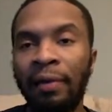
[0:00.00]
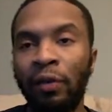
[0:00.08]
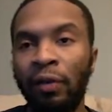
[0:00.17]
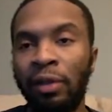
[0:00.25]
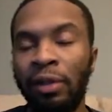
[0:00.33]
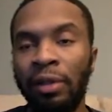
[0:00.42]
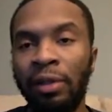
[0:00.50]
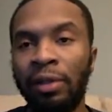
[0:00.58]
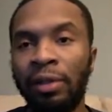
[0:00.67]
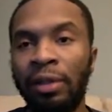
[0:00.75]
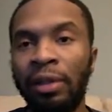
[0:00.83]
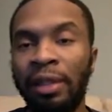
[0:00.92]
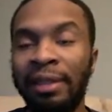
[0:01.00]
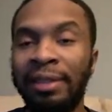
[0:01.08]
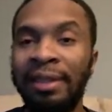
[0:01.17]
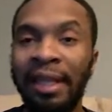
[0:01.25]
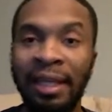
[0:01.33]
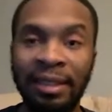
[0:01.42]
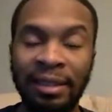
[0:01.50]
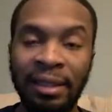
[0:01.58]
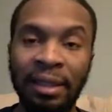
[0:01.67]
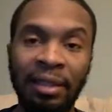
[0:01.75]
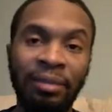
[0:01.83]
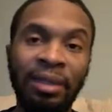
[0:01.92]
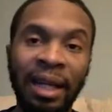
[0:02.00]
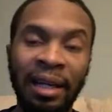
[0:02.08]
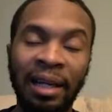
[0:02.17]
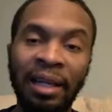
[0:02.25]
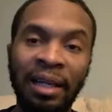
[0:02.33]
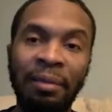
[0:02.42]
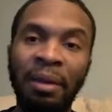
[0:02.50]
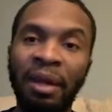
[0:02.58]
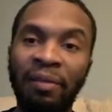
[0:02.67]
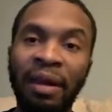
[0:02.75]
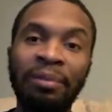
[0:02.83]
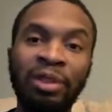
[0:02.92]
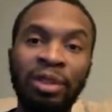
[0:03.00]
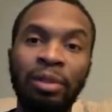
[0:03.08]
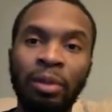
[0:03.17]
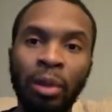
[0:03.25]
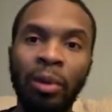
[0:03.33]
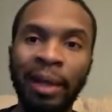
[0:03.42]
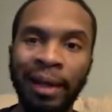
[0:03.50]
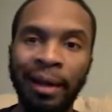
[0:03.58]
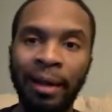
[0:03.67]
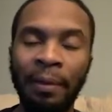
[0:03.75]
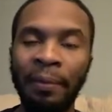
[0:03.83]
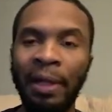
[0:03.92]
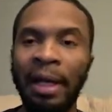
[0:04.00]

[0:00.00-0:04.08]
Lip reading: the contest of that layup, if I'm still going up,